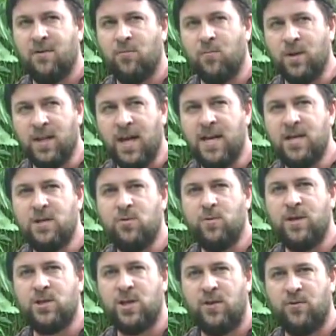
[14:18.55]
related to
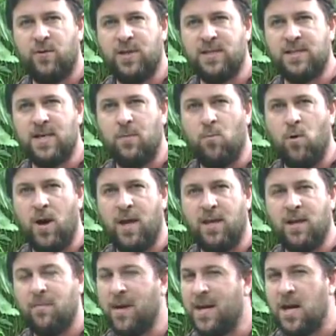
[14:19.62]
each other in some way,
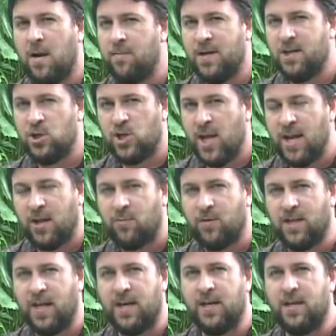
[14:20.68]
and that may not be genetic
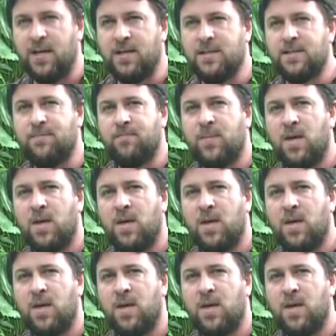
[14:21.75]
relatedness,